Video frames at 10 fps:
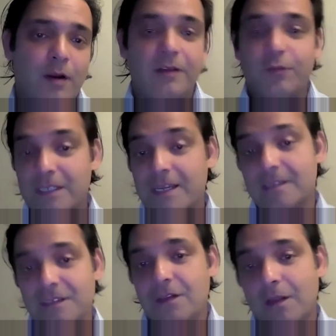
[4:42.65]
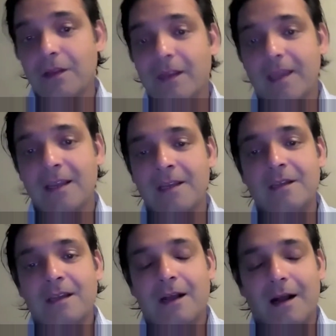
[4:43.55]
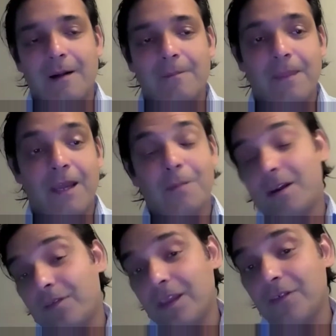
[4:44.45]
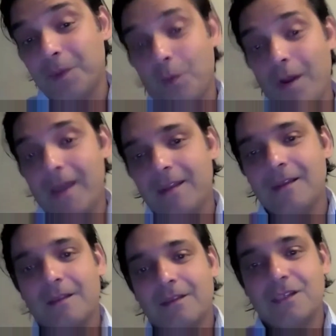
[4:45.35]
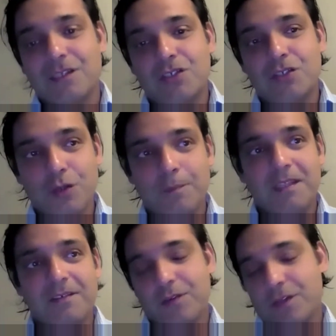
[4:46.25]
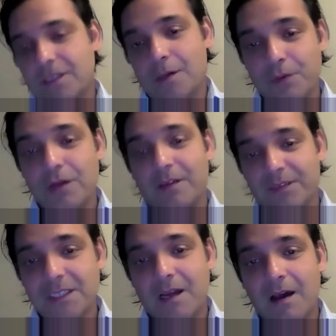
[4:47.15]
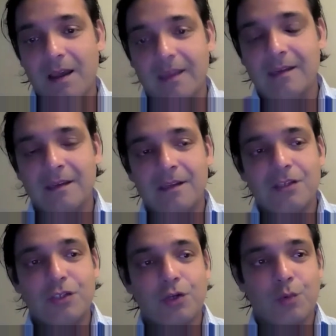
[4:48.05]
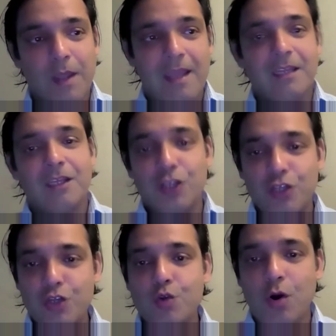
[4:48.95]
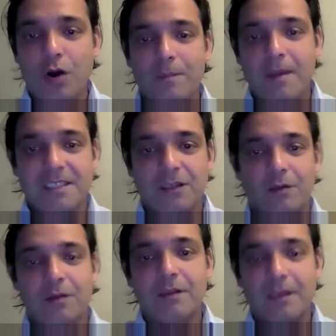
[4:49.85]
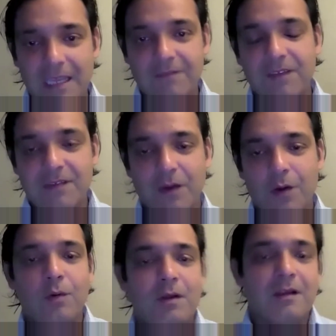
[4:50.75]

And if we take this to the clinic, not a matter of if, but when, this should be the first therapeutic of its kind to create new heart muscle in vivo